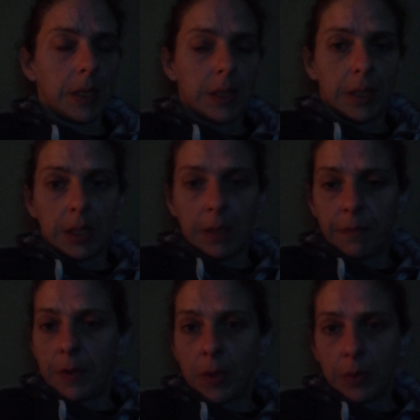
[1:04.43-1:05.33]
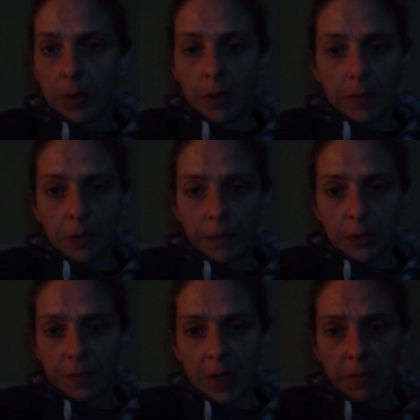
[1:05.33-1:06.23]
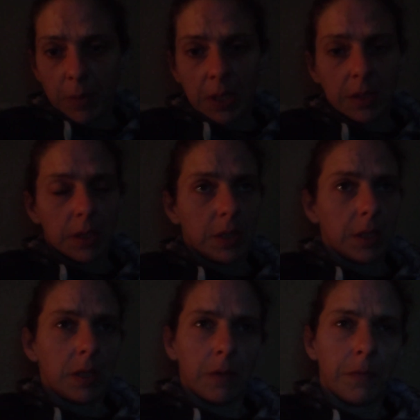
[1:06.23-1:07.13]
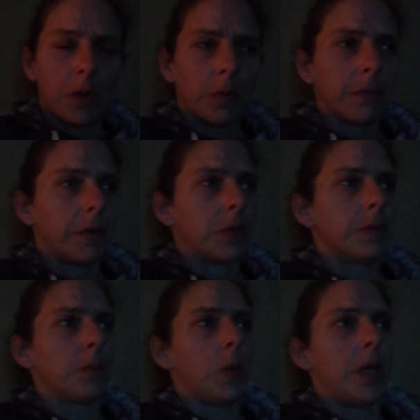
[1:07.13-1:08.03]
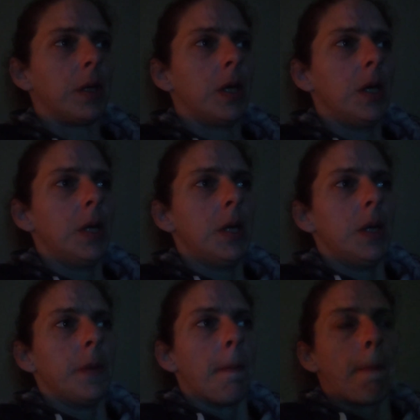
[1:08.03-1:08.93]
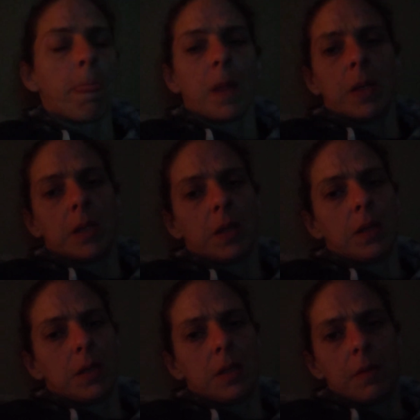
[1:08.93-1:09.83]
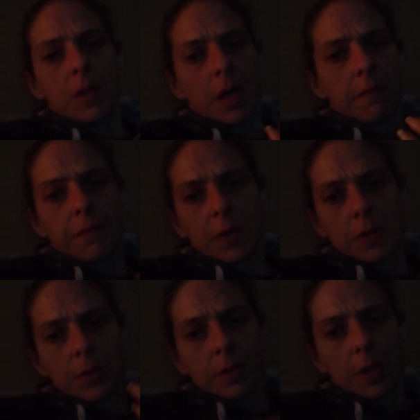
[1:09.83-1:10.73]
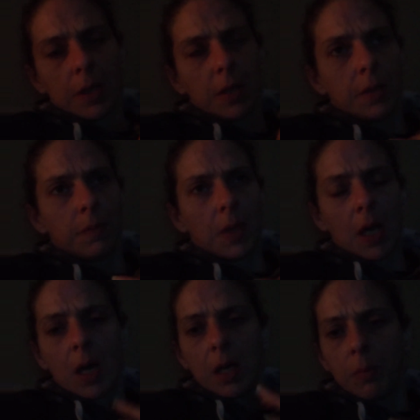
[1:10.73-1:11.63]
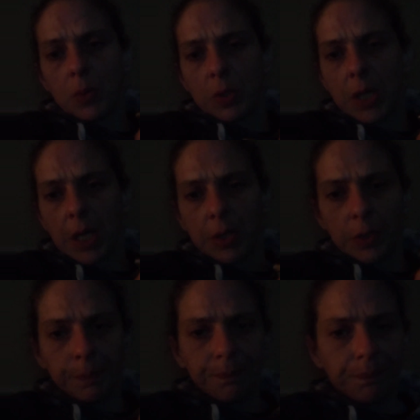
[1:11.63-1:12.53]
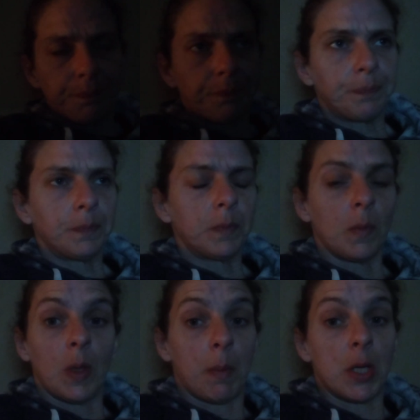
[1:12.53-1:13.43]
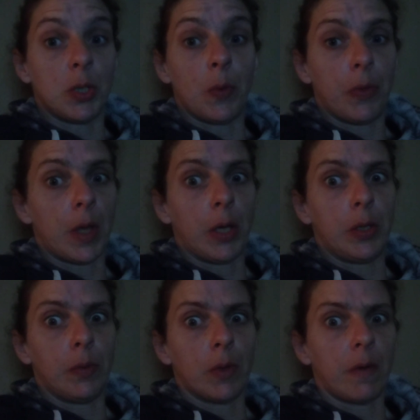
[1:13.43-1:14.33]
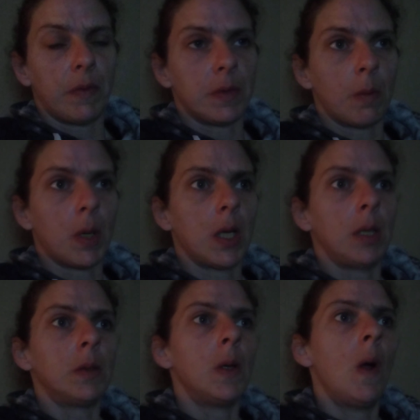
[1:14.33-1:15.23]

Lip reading: It's easy to fall in love in the first 5 minutes. It's easy to fall in the first week. And that first, that honeymoon stage, that makes you think you love somebody.